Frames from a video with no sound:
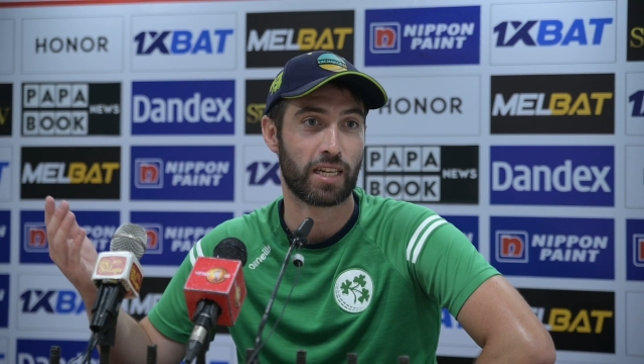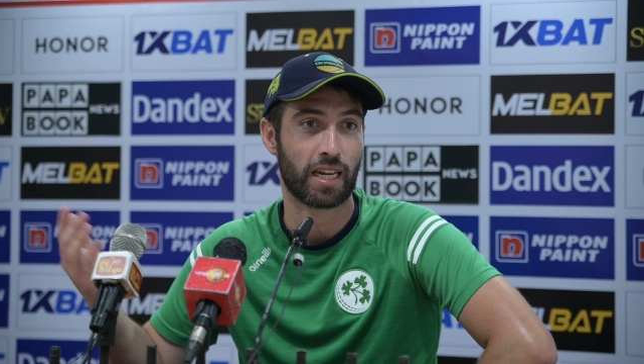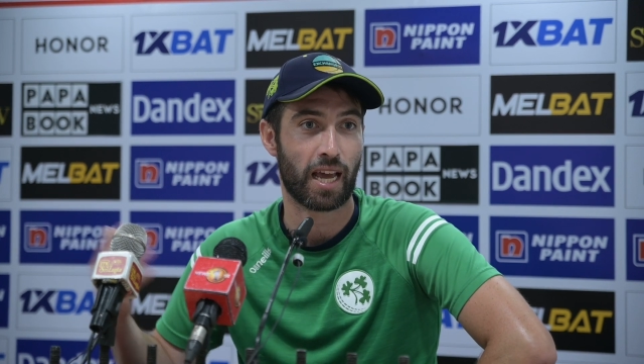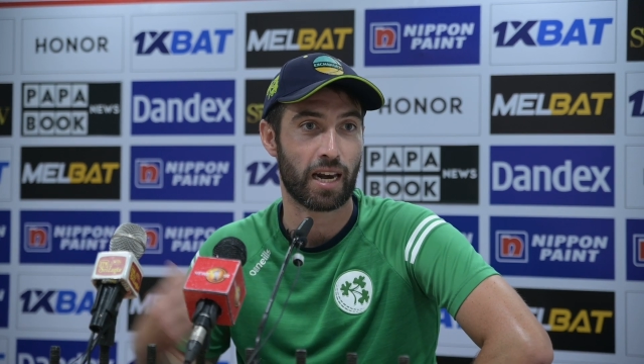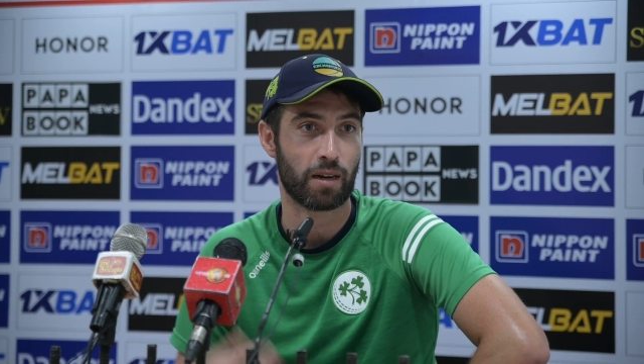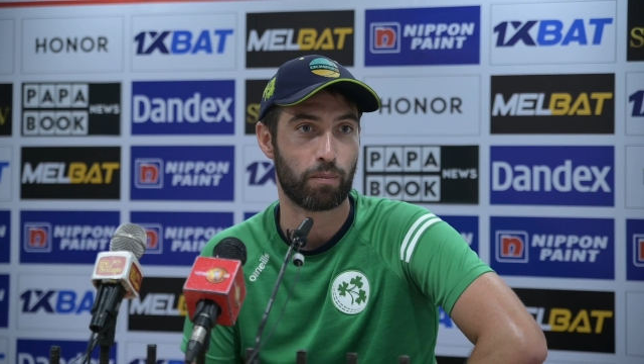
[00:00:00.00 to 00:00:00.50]
to
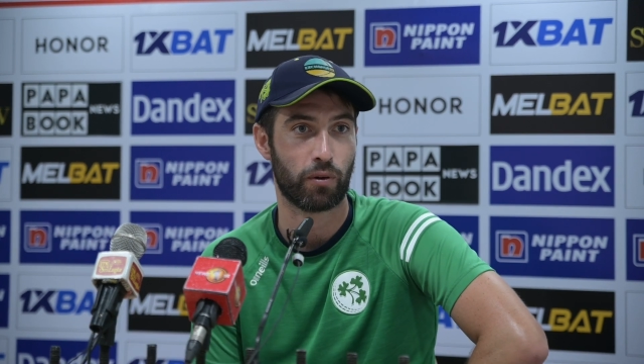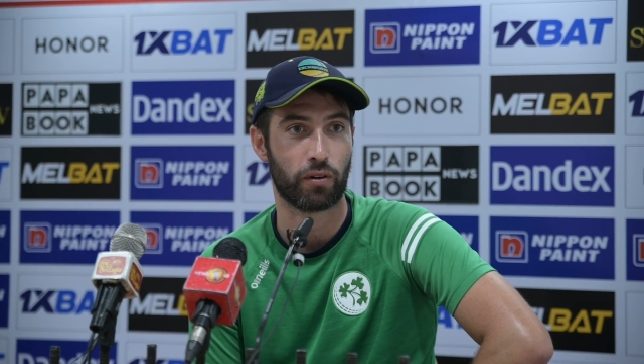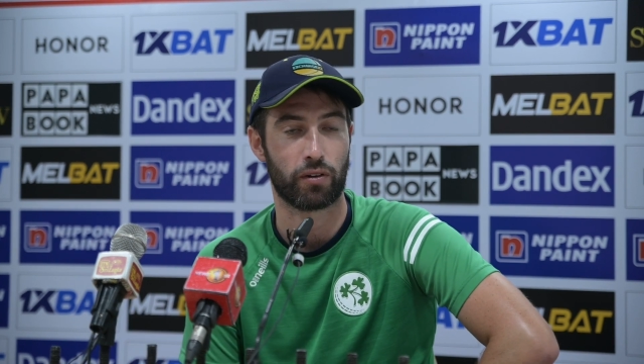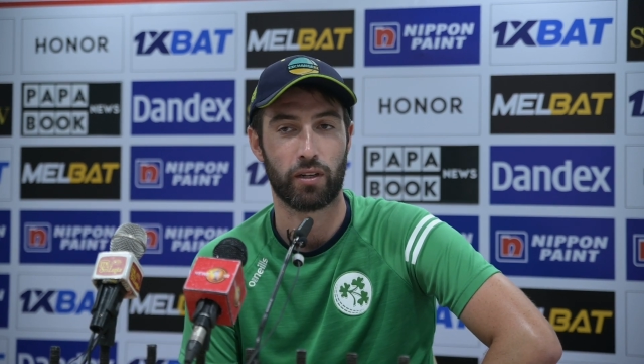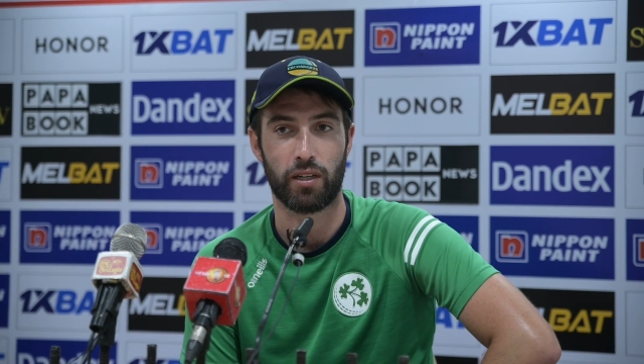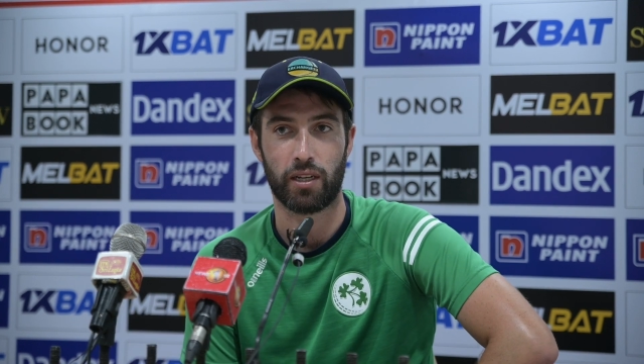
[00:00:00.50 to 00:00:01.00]
get it,
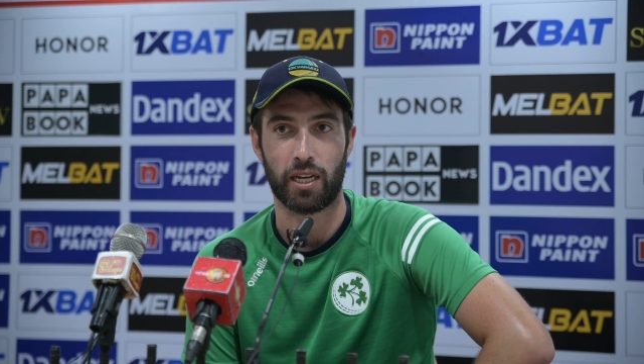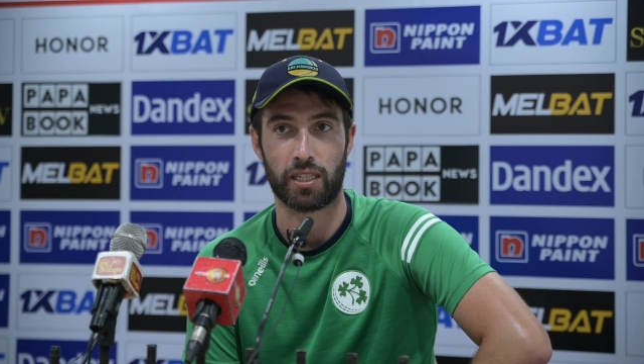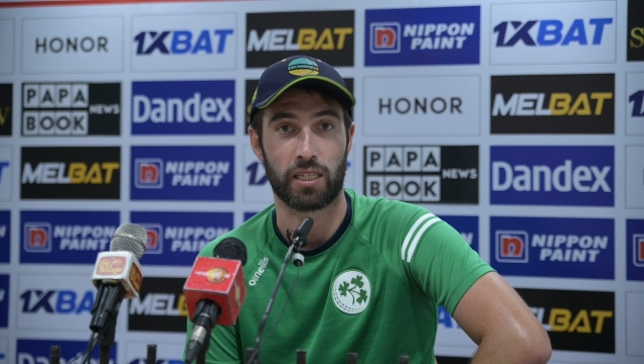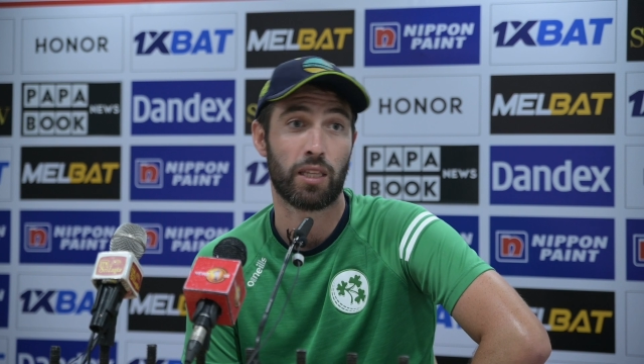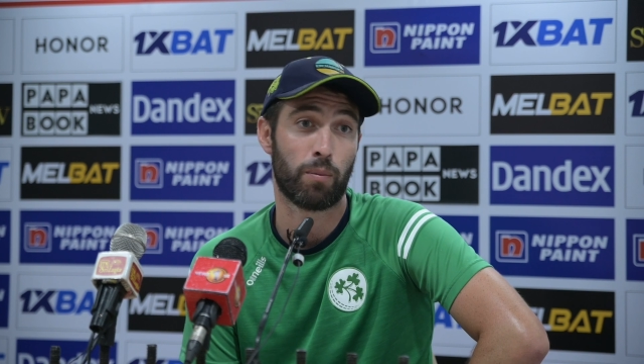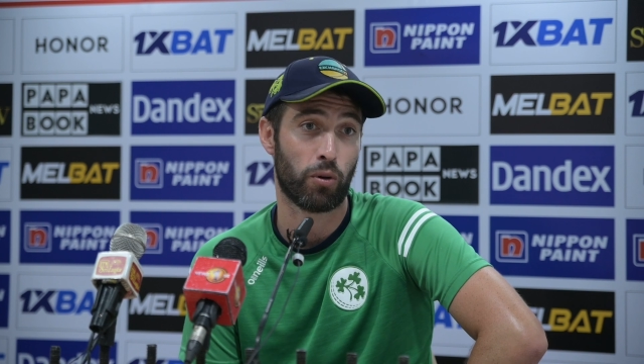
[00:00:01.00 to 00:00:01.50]
but
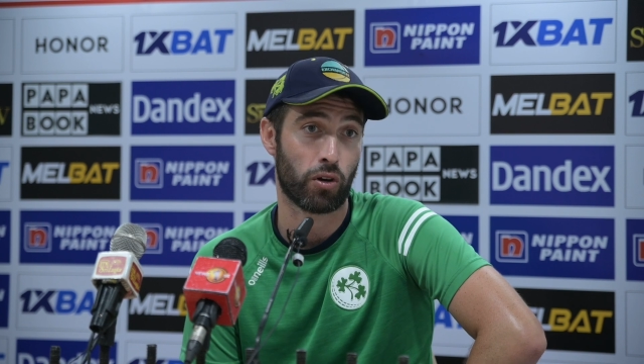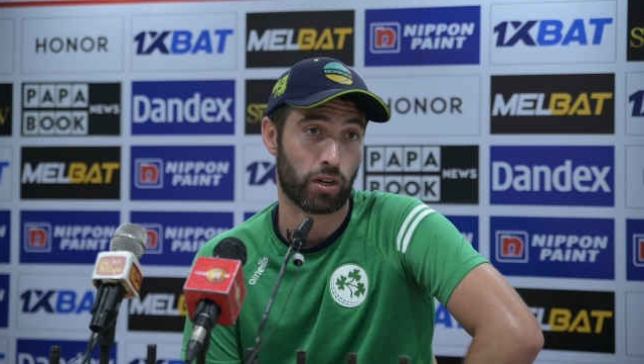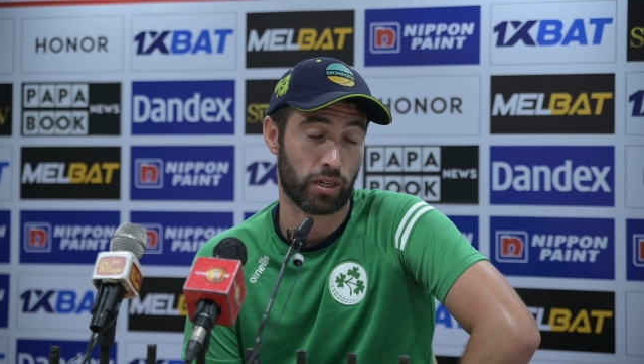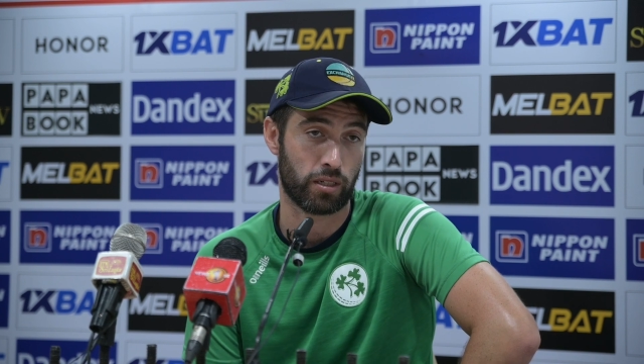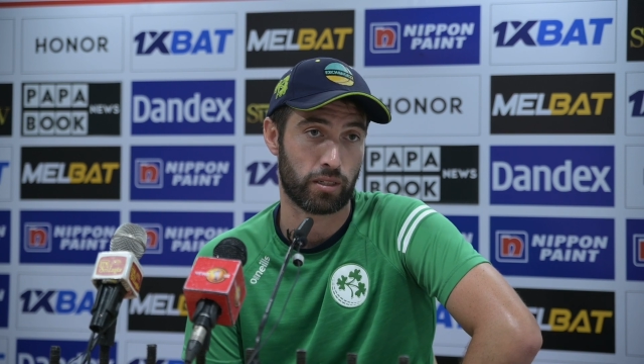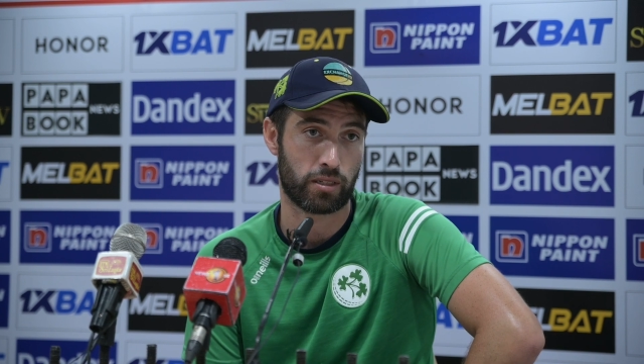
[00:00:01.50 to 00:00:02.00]
it's in the book,
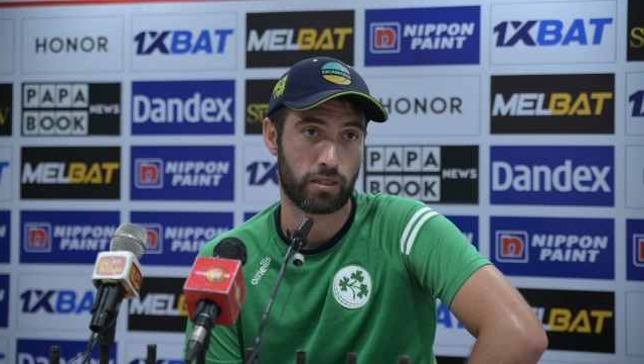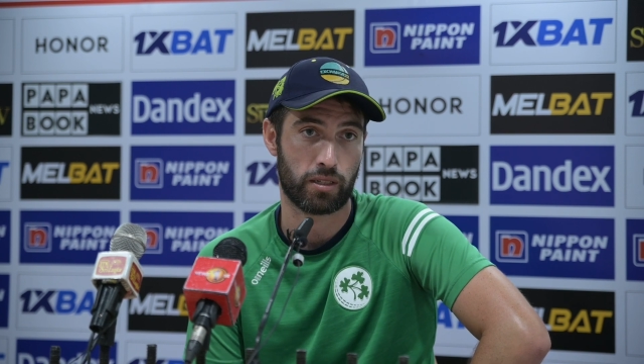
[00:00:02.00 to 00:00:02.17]
and